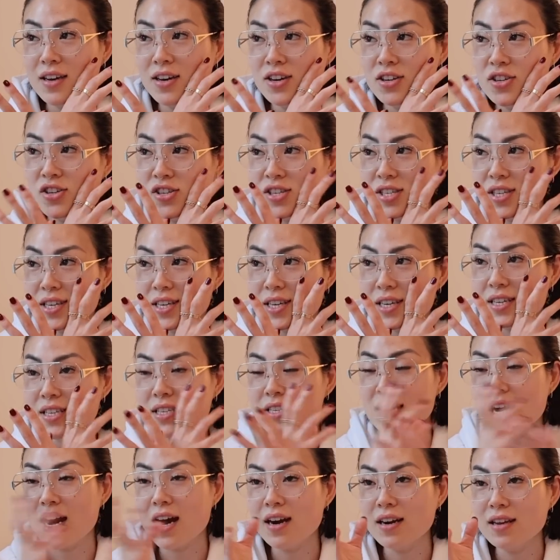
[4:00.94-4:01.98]
just
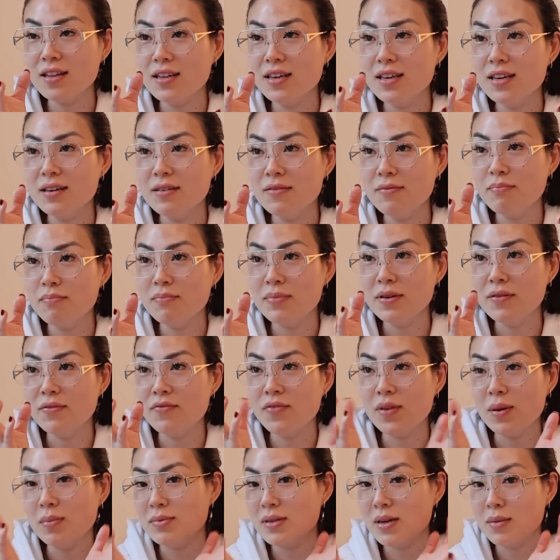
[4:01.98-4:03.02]
entirely been
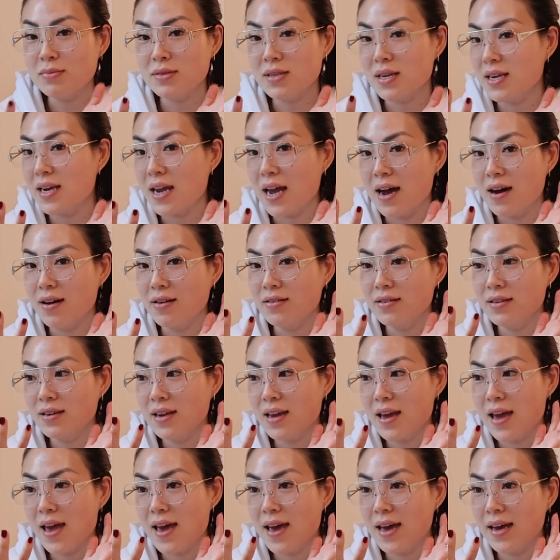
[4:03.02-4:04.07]
flipped upside down.
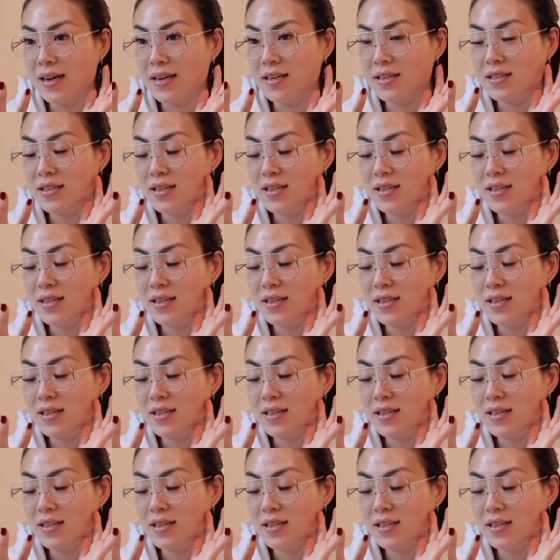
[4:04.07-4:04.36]
And